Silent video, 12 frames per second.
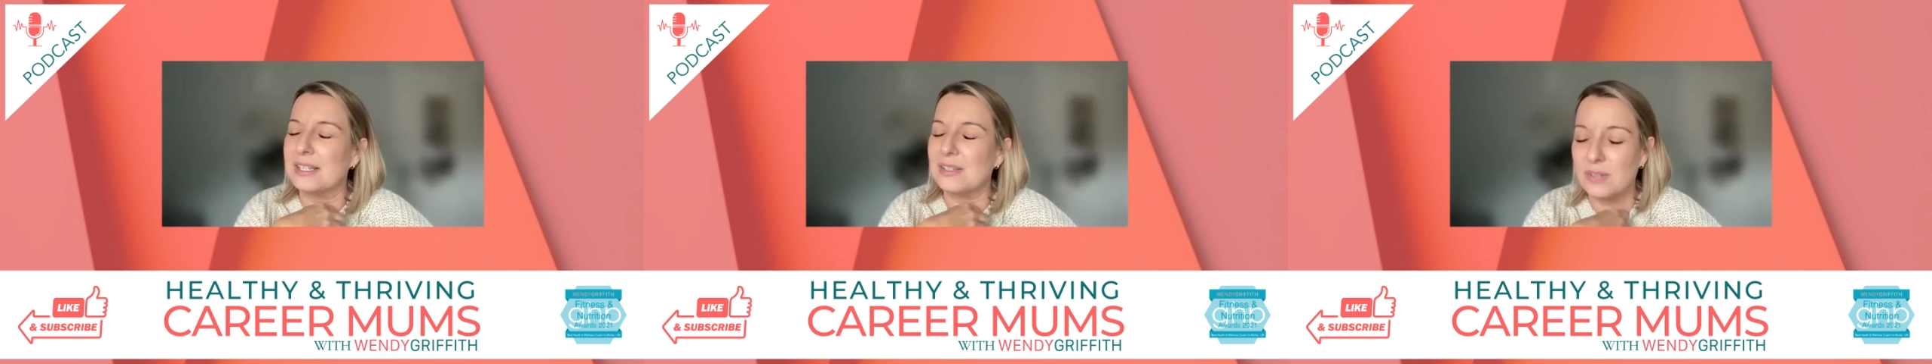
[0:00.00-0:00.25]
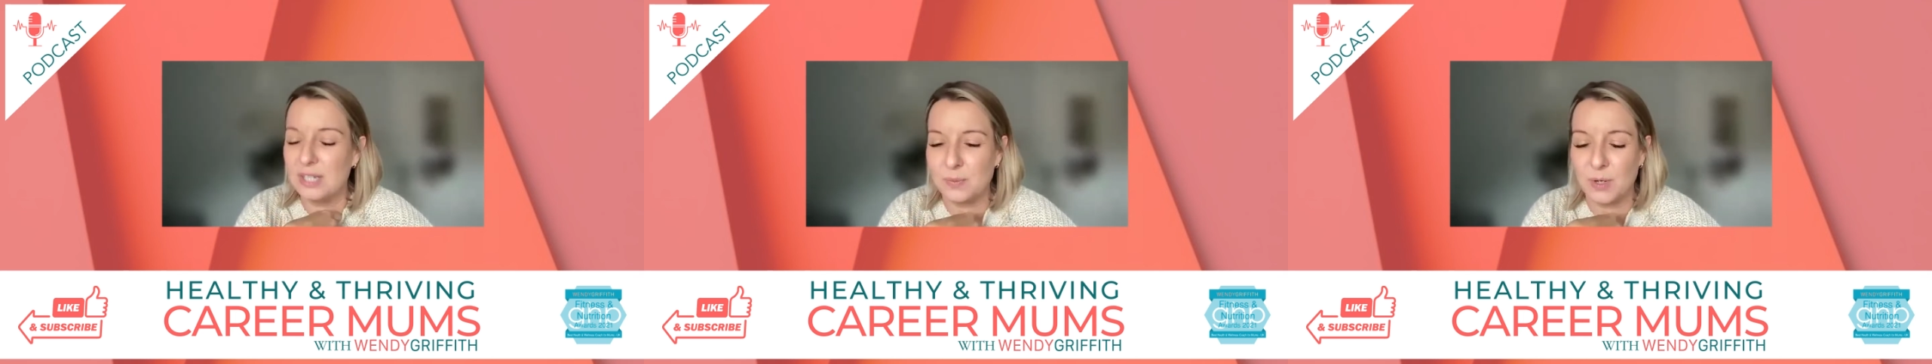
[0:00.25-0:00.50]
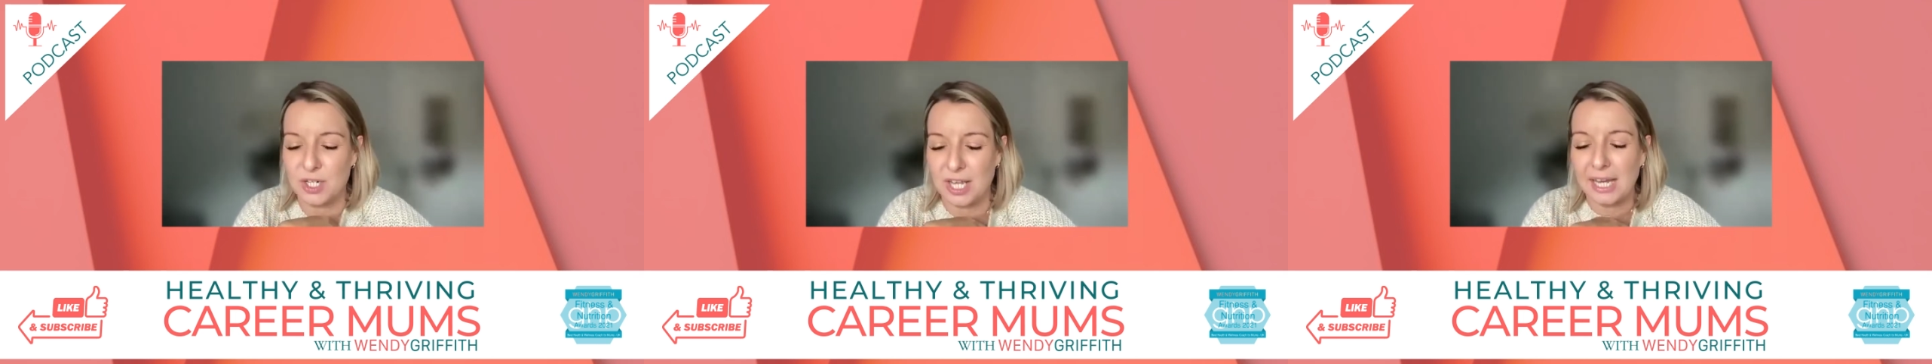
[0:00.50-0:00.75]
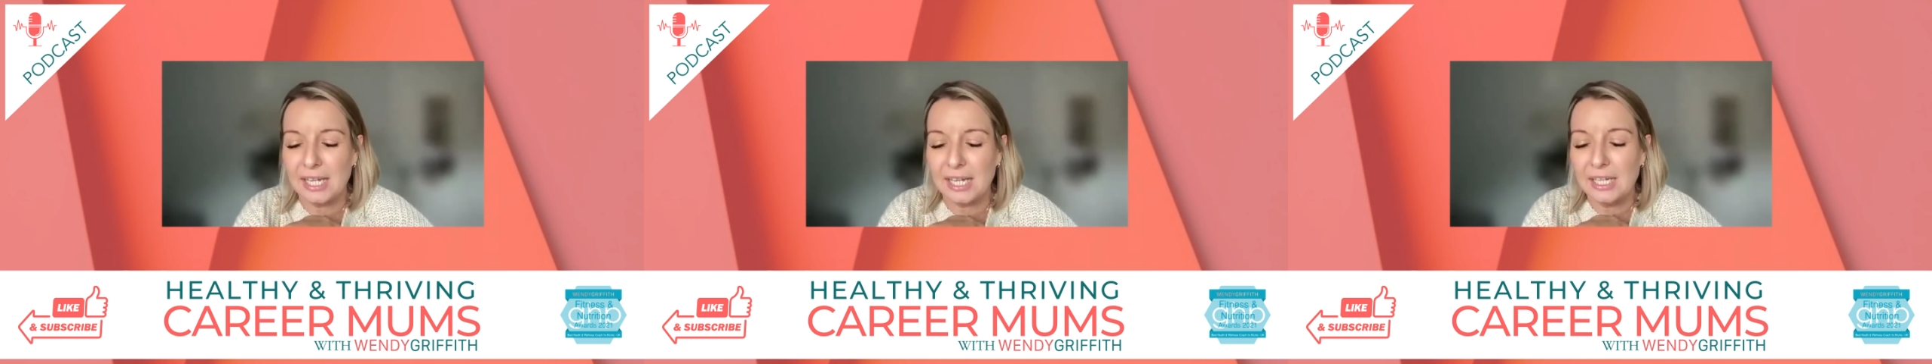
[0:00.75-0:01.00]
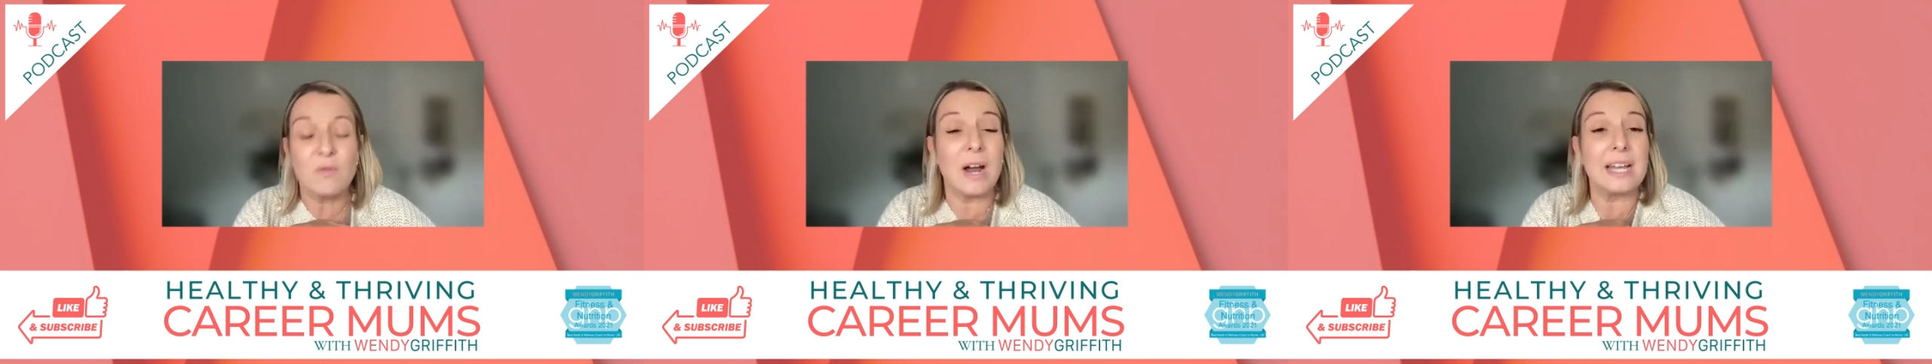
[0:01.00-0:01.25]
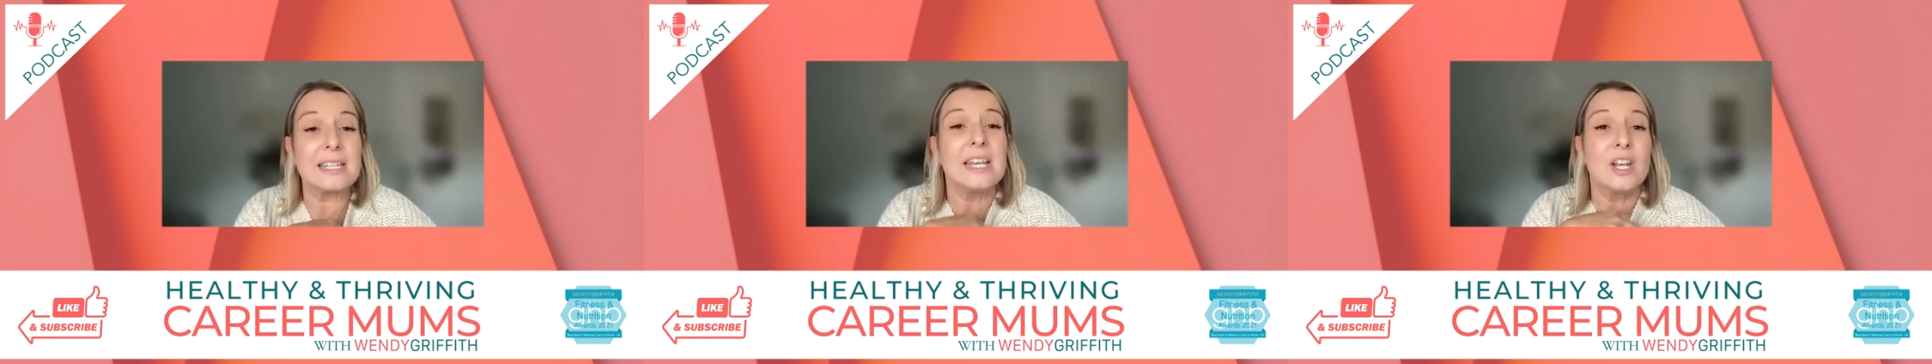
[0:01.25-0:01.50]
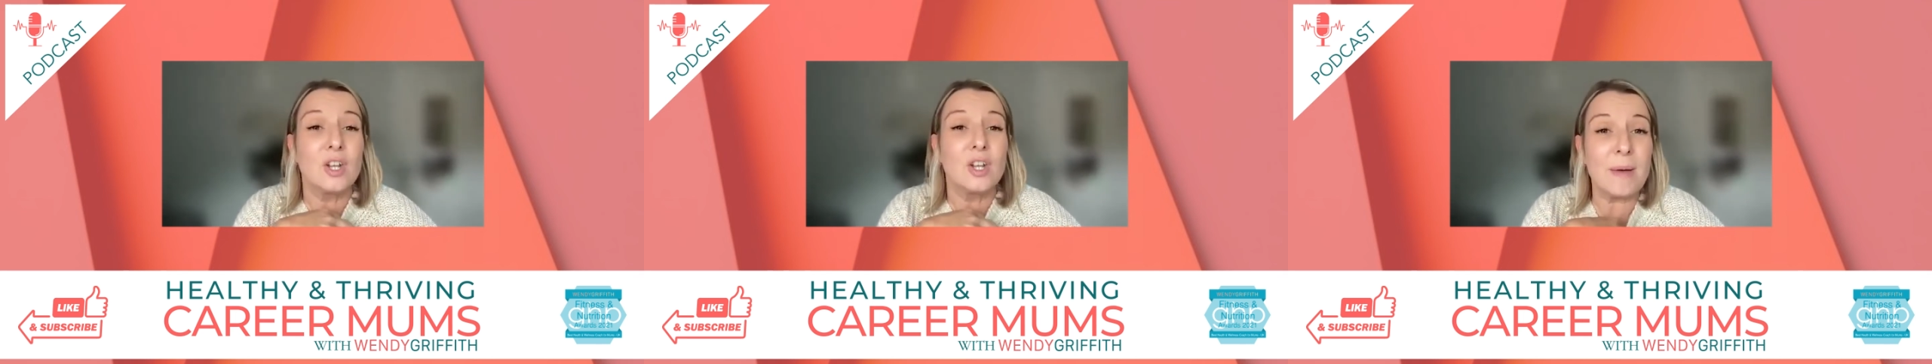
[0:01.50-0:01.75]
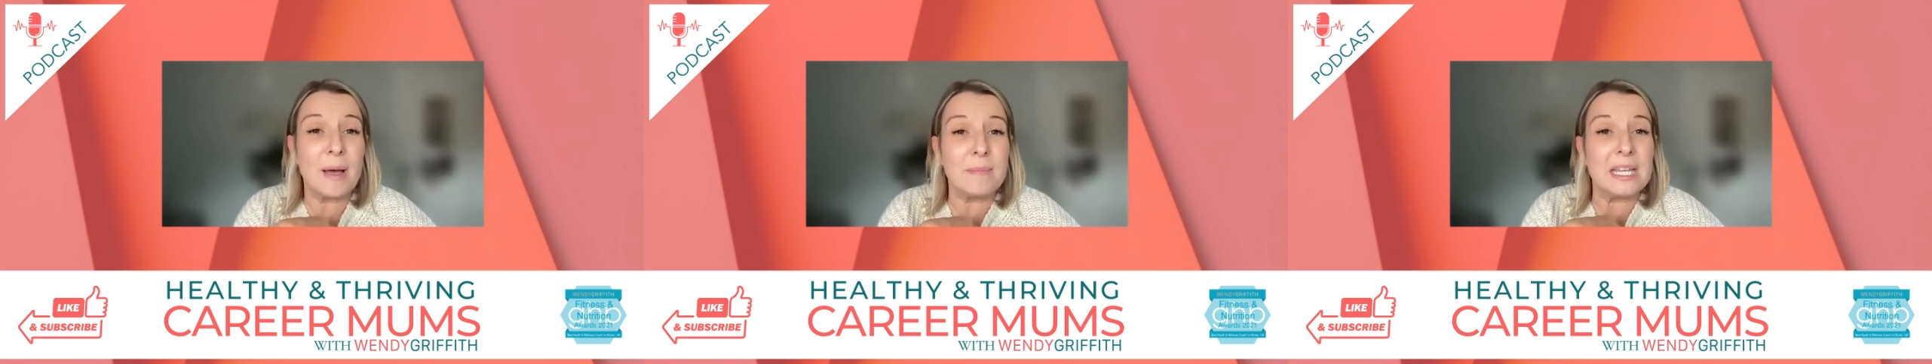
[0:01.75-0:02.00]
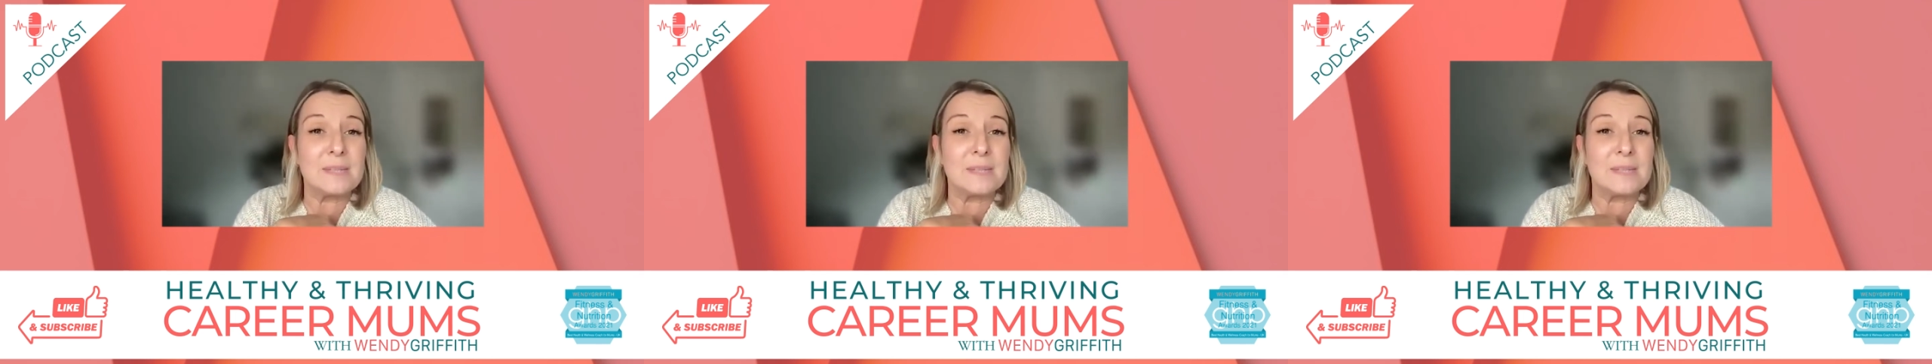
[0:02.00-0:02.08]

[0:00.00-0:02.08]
I still need to watch that. Right, not about me,